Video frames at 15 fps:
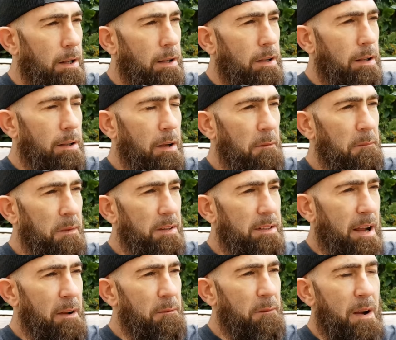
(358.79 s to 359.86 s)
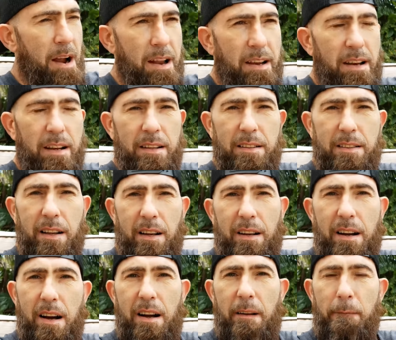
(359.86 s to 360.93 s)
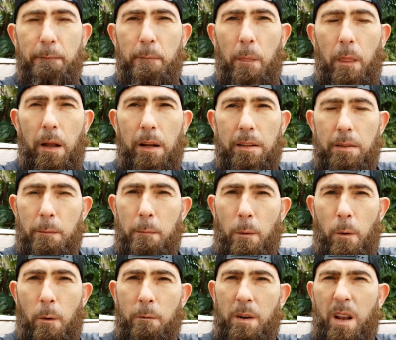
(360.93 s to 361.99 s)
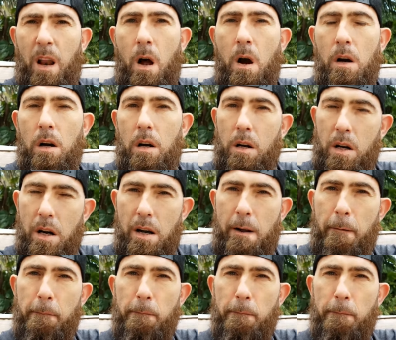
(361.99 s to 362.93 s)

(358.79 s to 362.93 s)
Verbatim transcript: The difference I find is the cut. It's a more of a longer cut,